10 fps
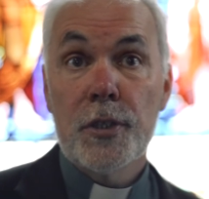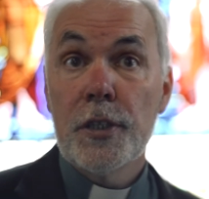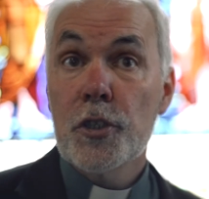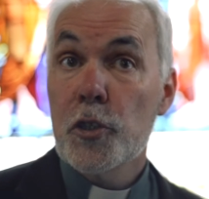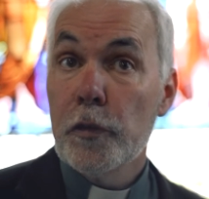
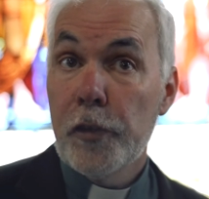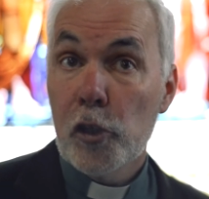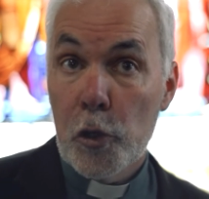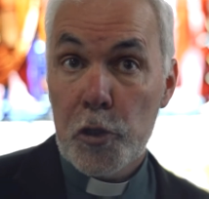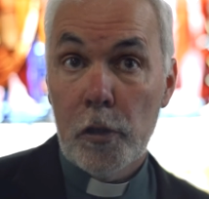There's stuff that
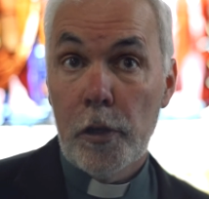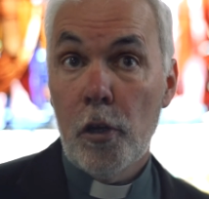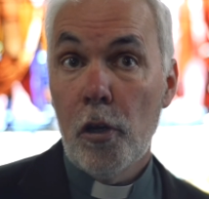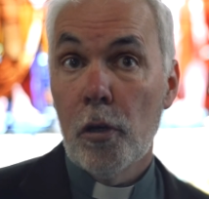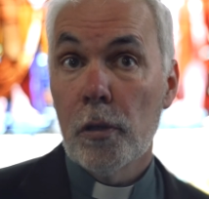goes on in the
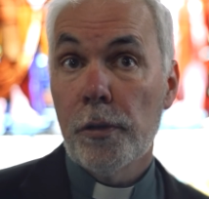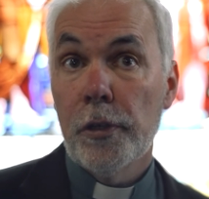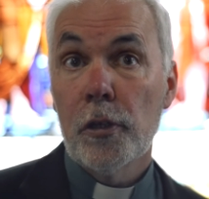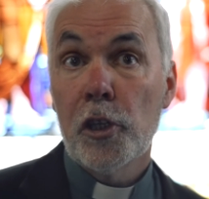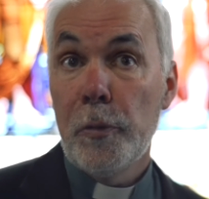hall
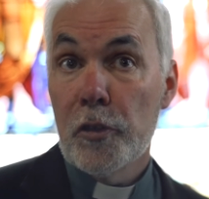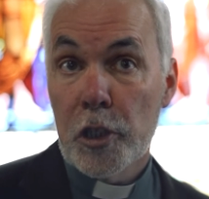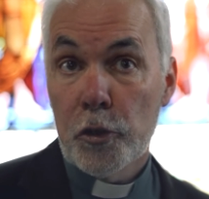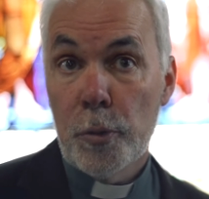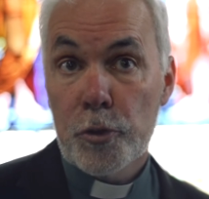that
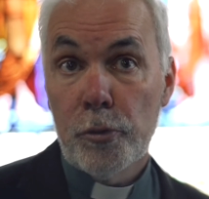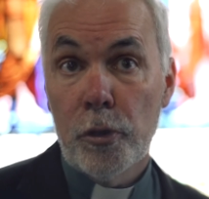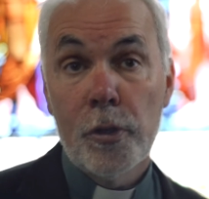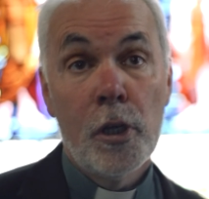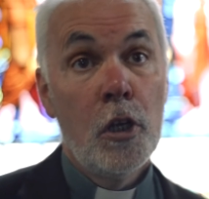community groups
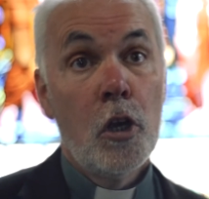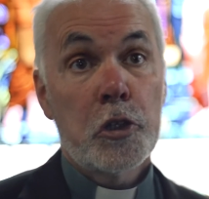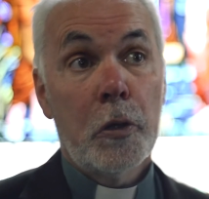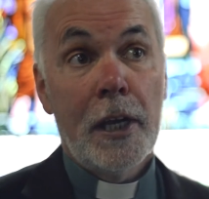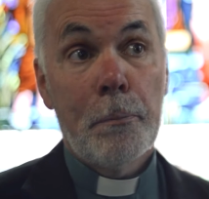run,
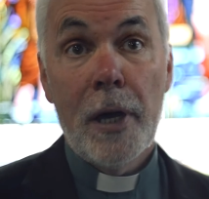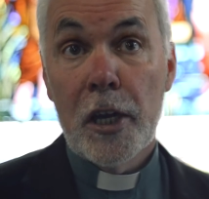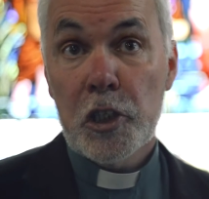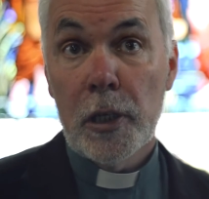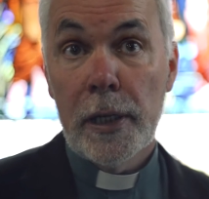so like
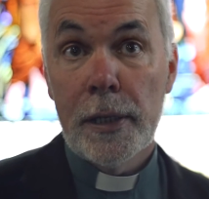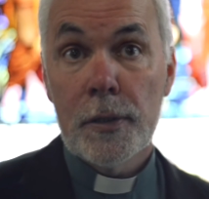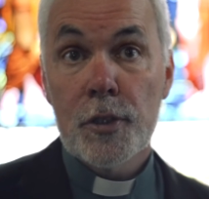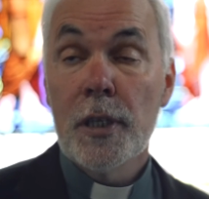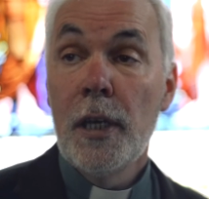martial
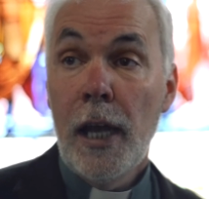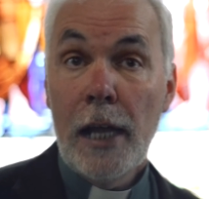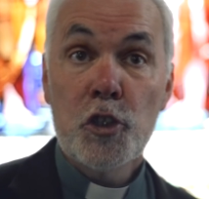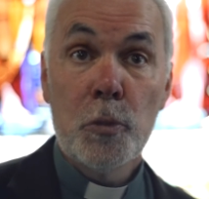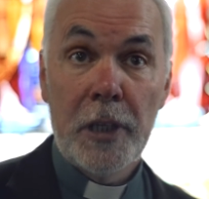arts
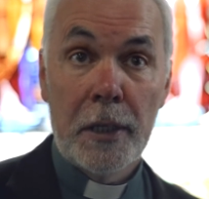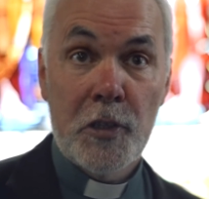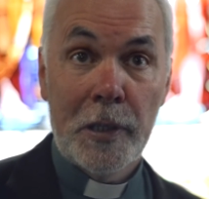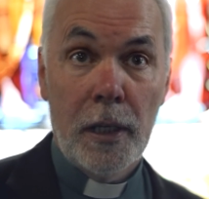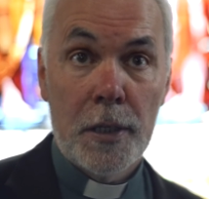and some
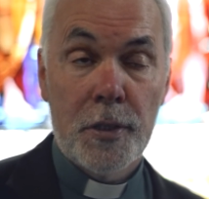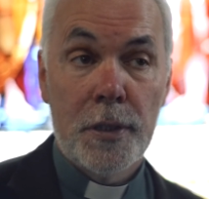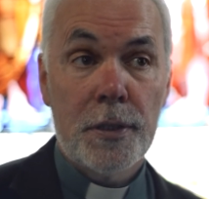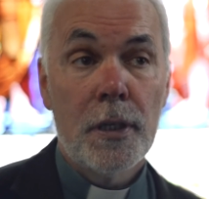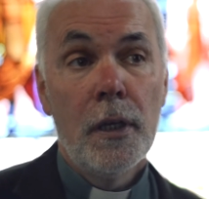dancing
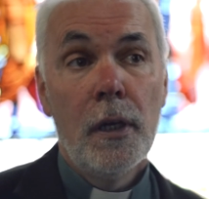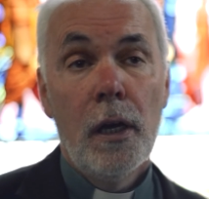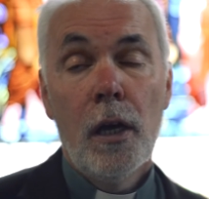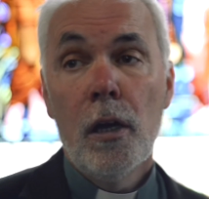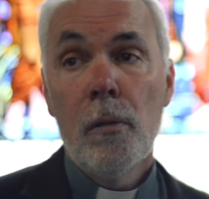classes,
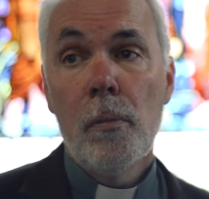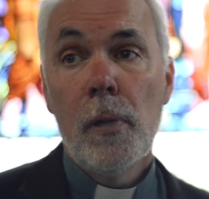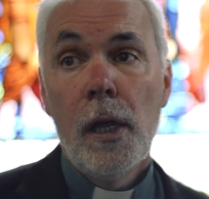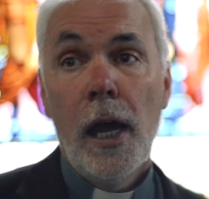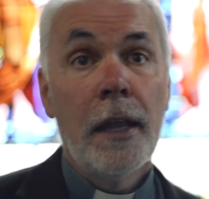
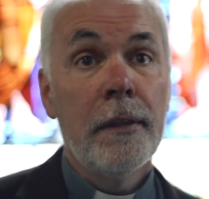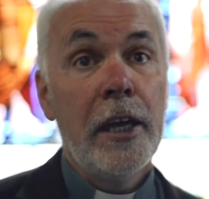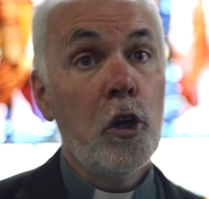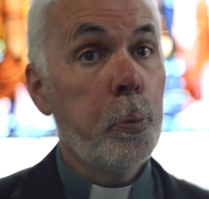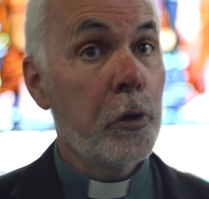and
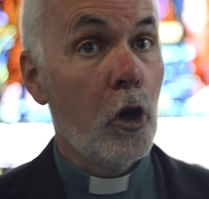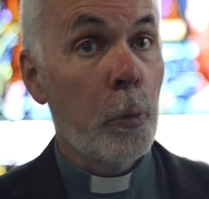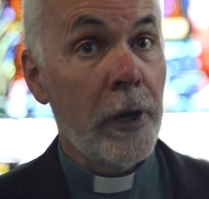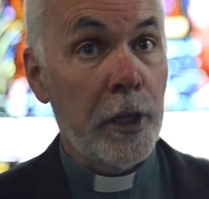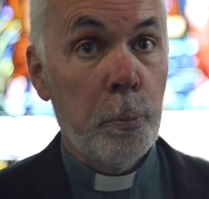they
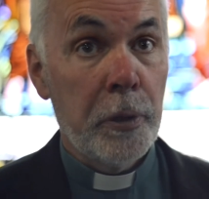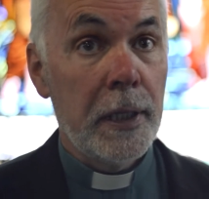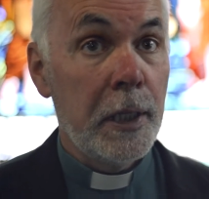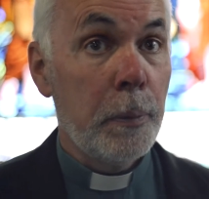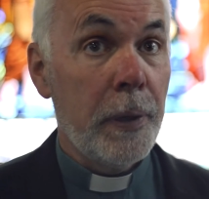operate
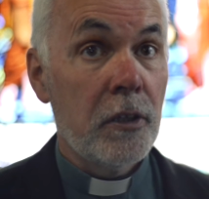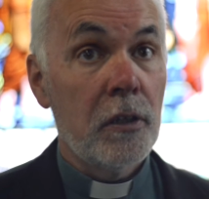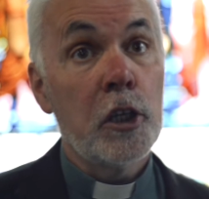completely independent.